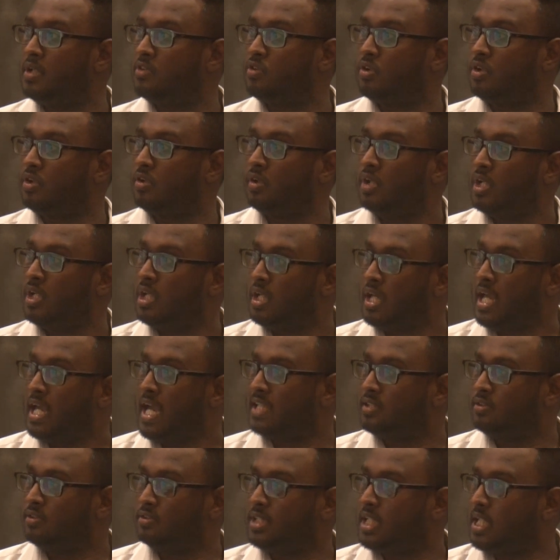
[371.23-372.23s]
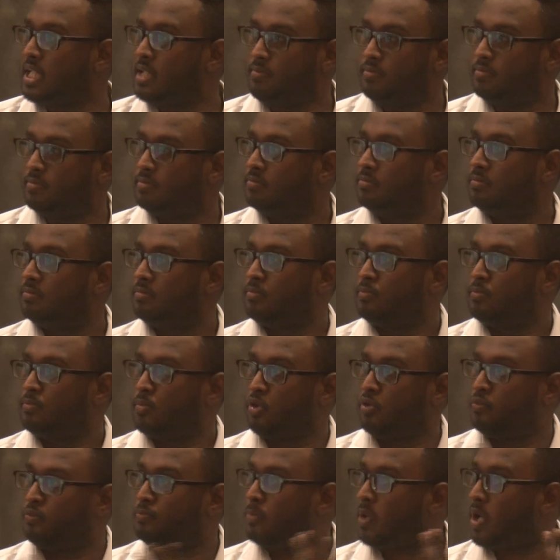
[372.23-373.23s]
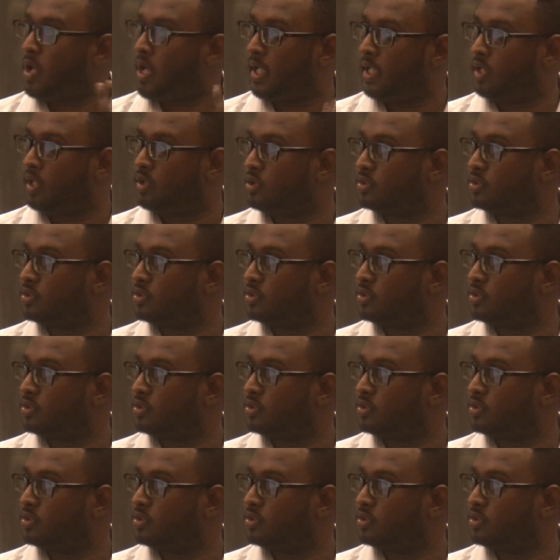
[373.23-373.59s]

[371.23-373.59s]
So as you say, Proofpoint